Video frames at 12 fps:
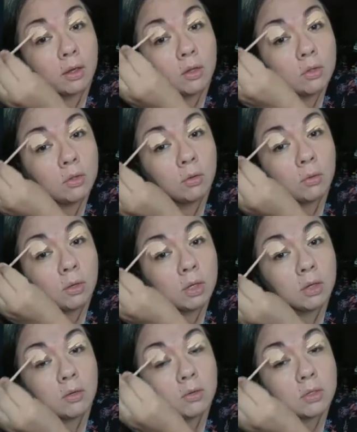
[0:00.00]
You don't want to
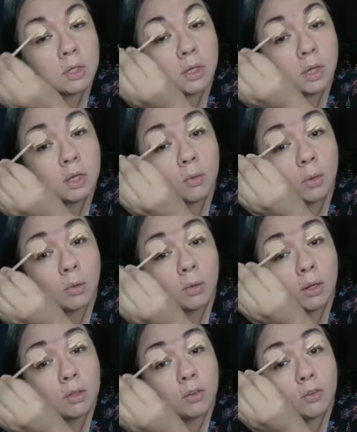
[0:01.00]
use it anywhere
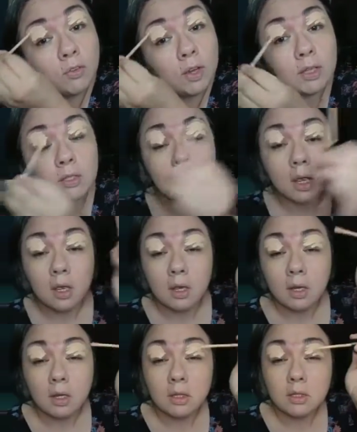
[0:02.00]
around your face
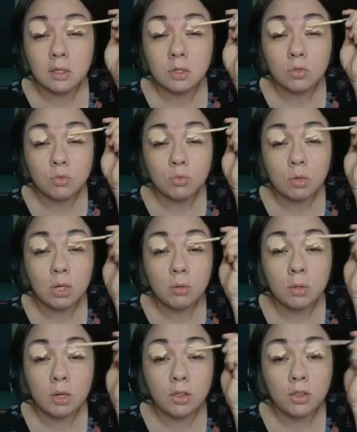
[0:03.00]
because it is really
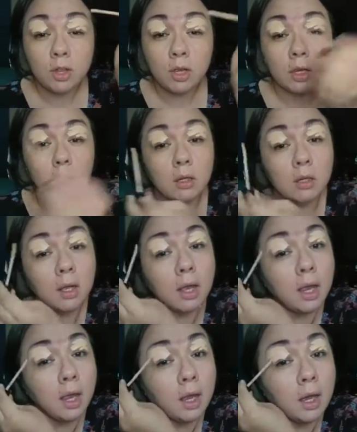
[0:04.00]
really thick
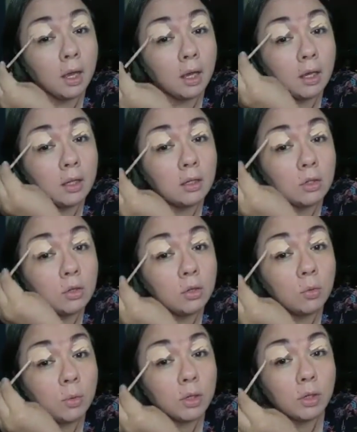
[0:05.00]
and you
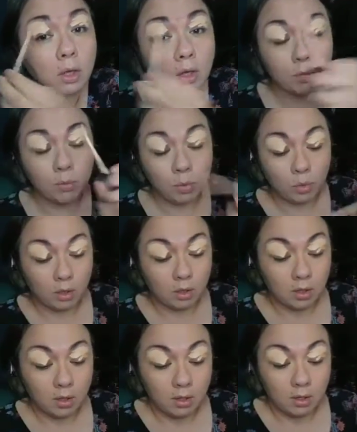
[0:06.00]
don't want to clog a pore.
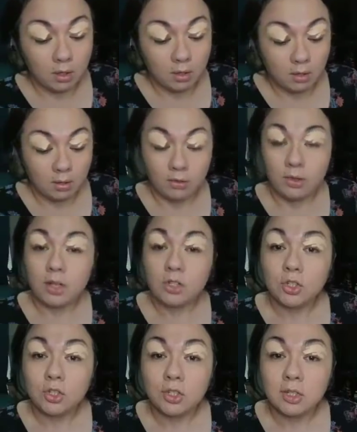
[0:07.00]

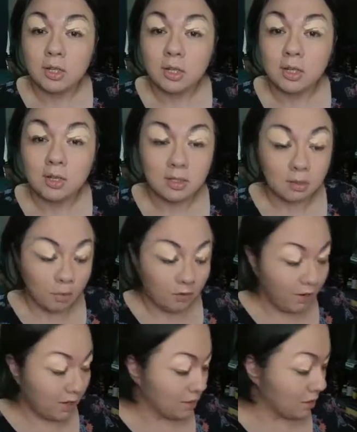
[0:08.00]
That's just some
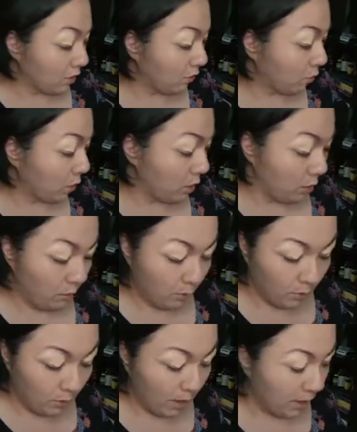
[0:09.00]
advice there for you,
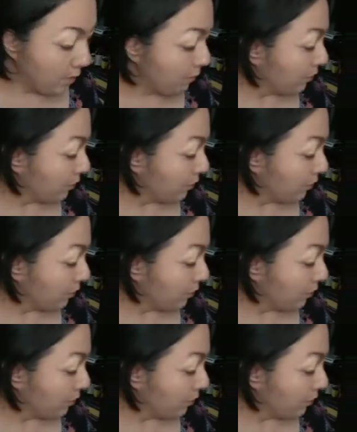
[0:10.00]
okay?